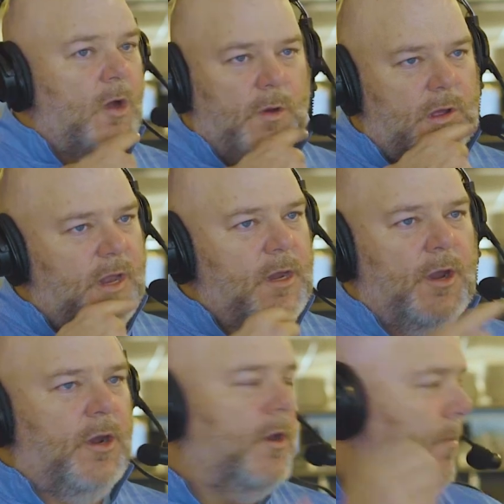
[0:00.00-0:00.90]
frivolous. But
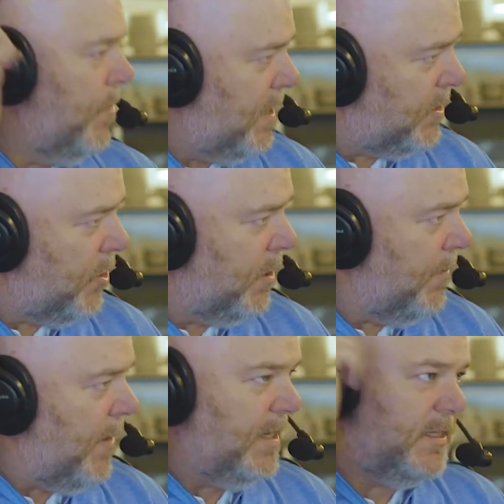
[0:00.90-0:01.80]
no, I no, no. When I started
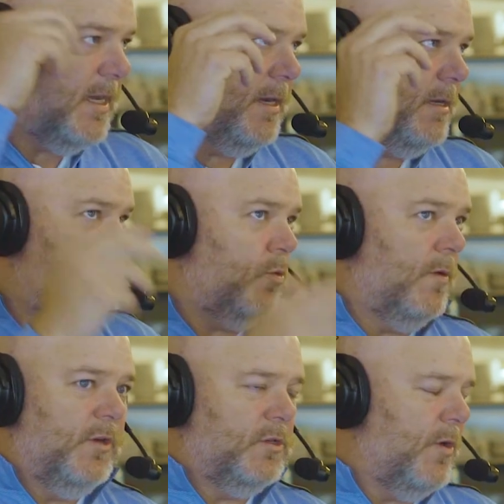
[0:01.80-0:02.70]
the Mindside
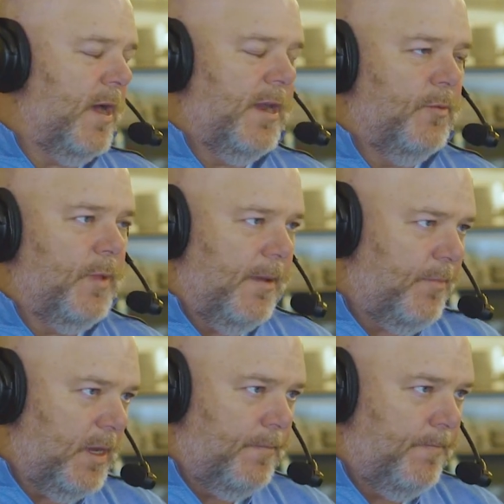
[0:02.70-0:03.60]
twelve years ago, I had no plan B.